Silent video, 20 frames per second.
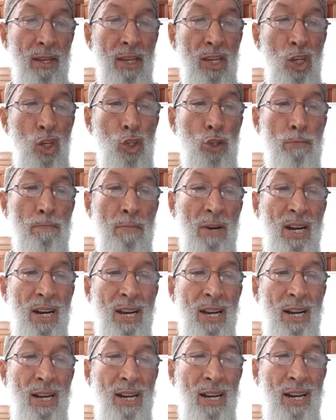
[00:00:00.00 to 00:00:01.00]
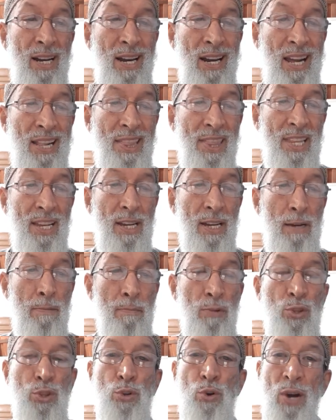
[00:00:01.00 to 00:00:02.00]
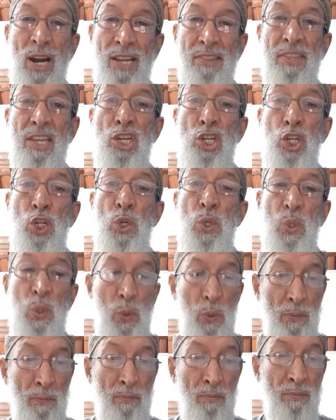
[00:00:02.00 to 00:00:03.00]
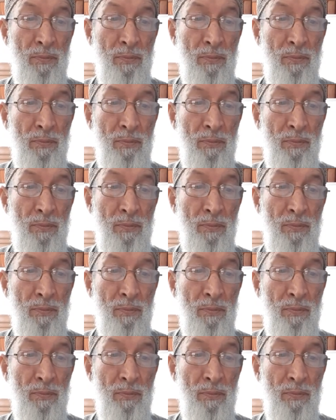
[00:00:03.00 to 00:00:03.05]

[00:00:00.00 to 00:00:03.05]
Isman Natam Toratenu,